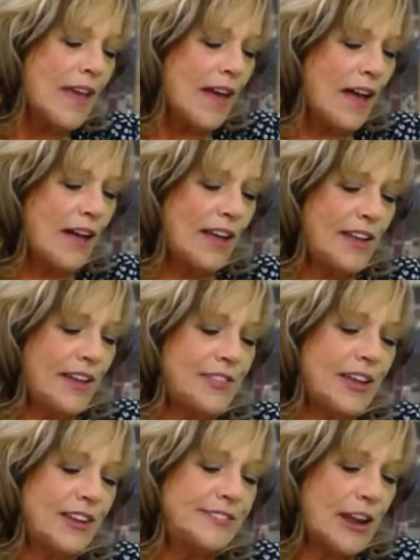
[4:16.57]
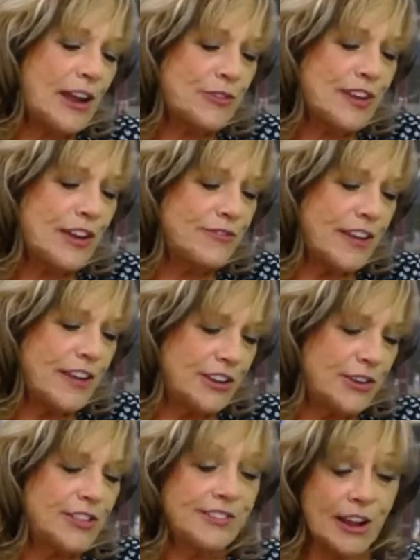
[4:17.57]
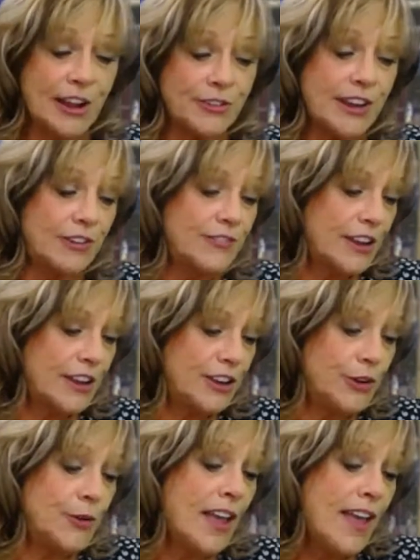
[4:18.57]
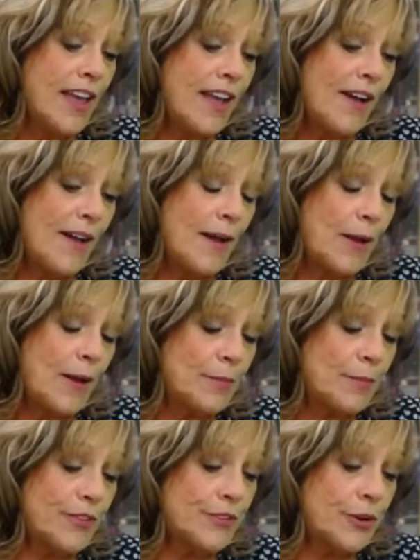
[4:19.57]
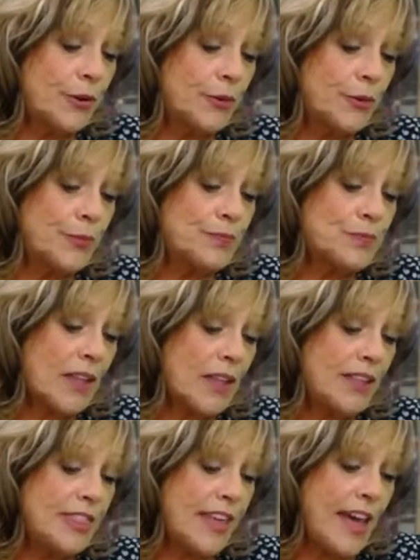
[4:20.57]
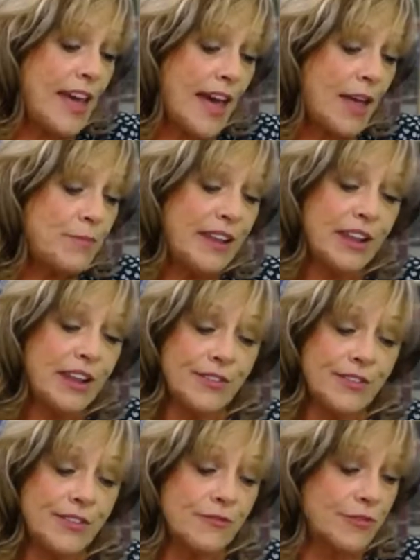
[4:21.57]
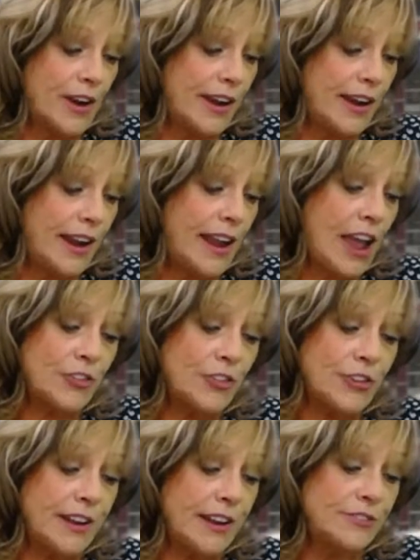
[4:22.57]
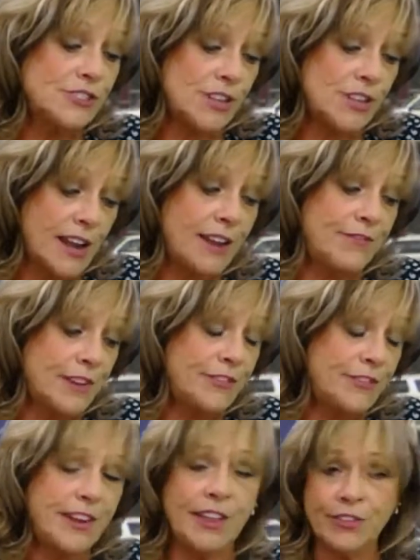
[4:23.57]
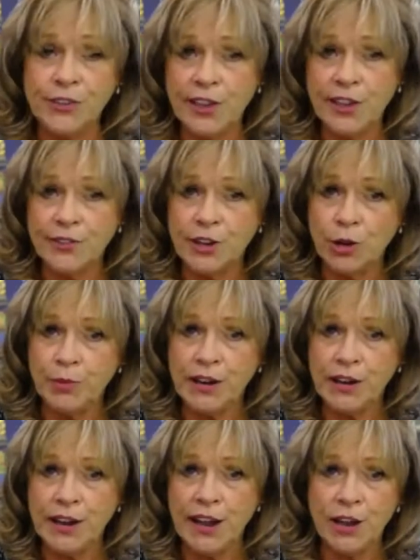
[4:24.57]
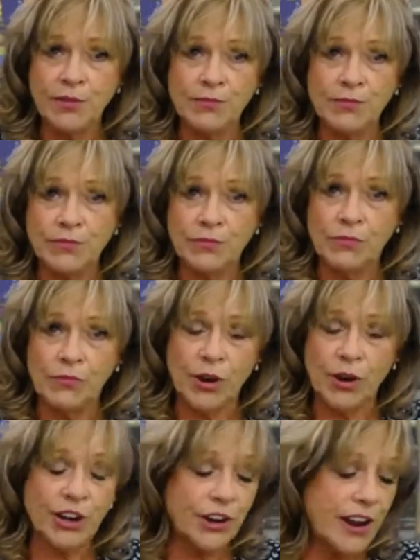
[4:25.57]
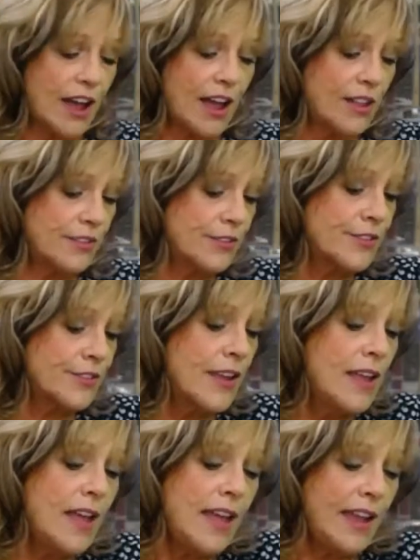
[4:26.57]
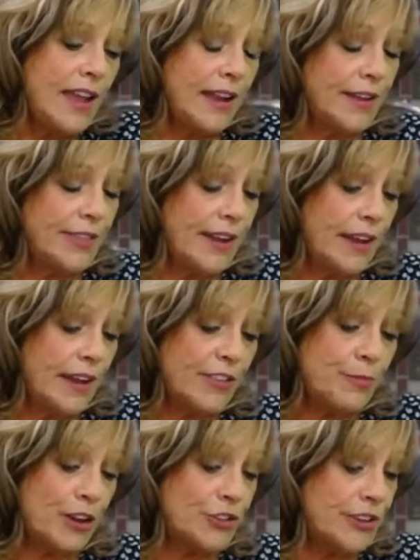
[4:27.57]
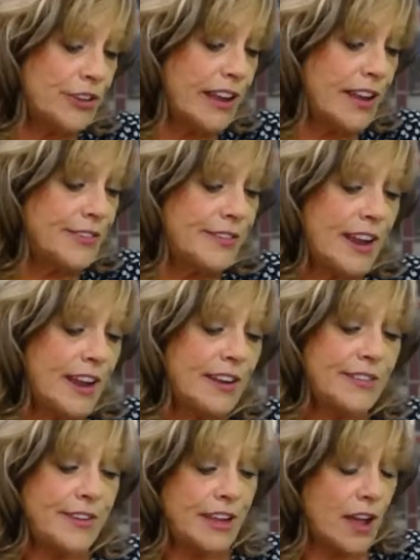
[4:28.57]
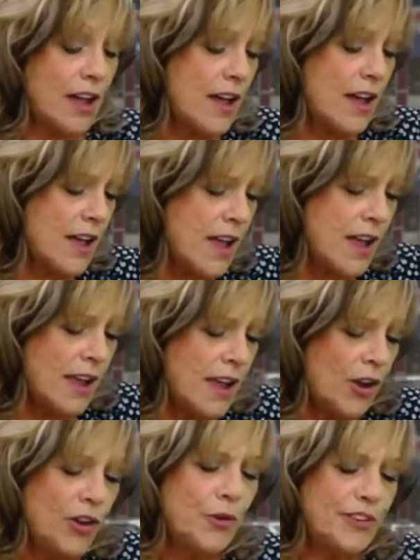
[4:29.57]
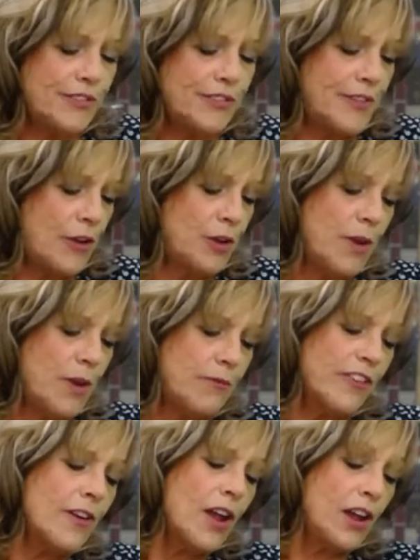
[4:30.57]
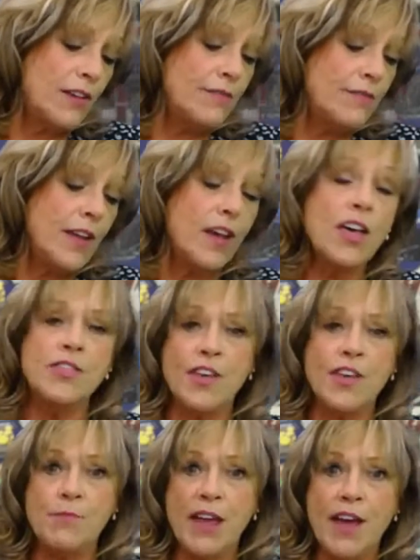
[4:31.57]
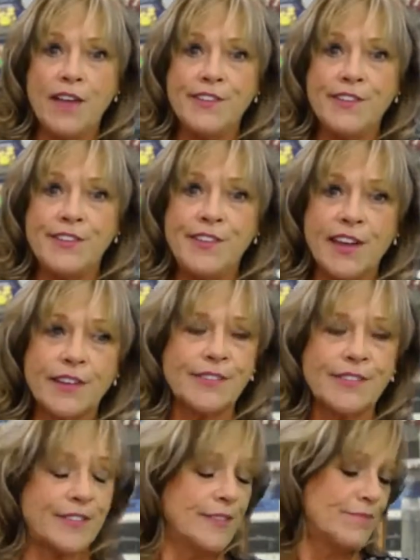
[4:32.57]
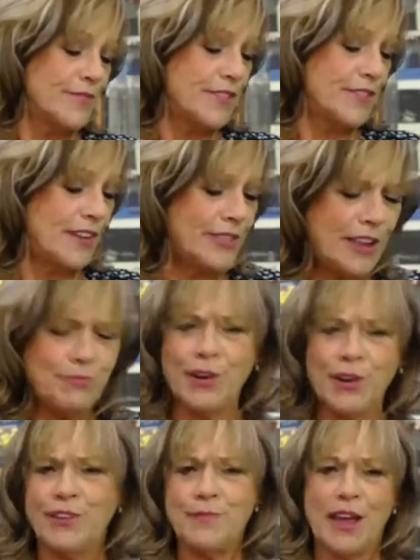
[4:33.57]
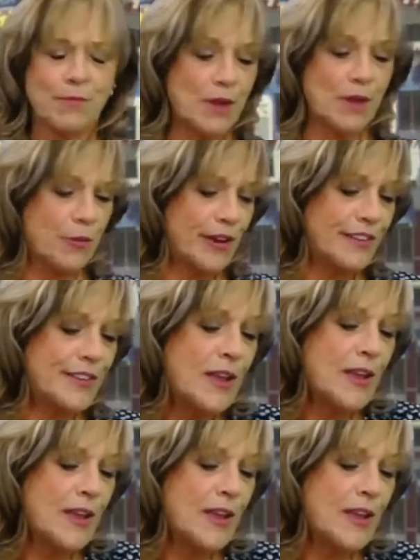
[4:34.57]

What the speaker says: At a downtown venue, the downtown venue. So that begins Friday, actually July 15th. So that's a little bit ahead. Mark your calendars. And they have special guest Dennis DeYoung, who is a founding member of the band Styx. So that brings back memories.